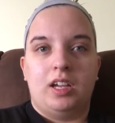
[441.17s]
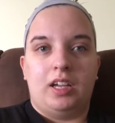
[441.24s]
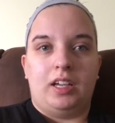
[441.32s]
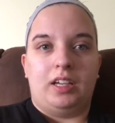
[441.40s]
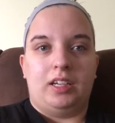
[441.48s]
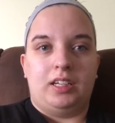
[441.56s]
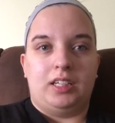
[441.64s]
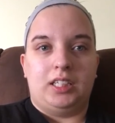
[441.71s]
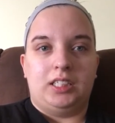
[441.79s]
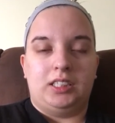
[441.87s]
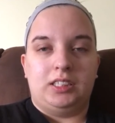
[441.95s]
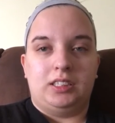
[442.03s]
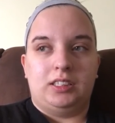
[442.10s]

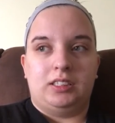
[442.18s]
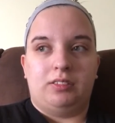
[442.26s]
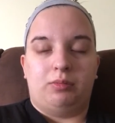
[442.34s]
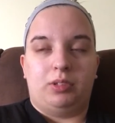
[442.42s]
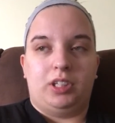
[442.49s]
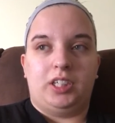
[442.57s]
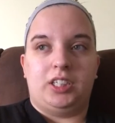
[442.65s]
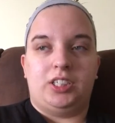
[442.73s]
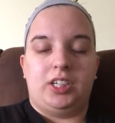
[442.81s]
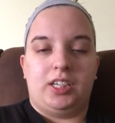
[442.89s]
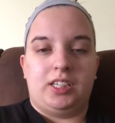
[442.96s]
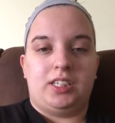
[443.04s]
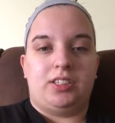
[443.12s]
And we're
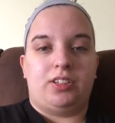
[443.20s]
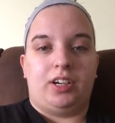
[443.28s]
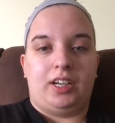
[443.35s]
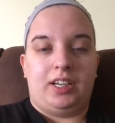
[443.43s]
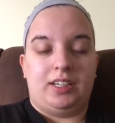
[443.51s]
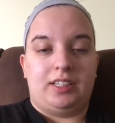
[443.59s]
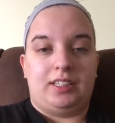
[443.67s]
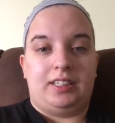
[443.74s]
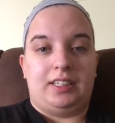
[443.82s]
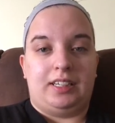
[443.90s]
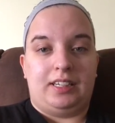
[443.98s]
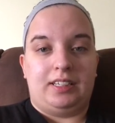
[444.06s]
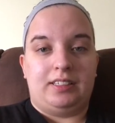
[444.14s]
just starting to
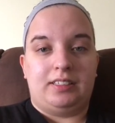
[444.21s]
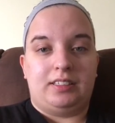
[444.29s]
get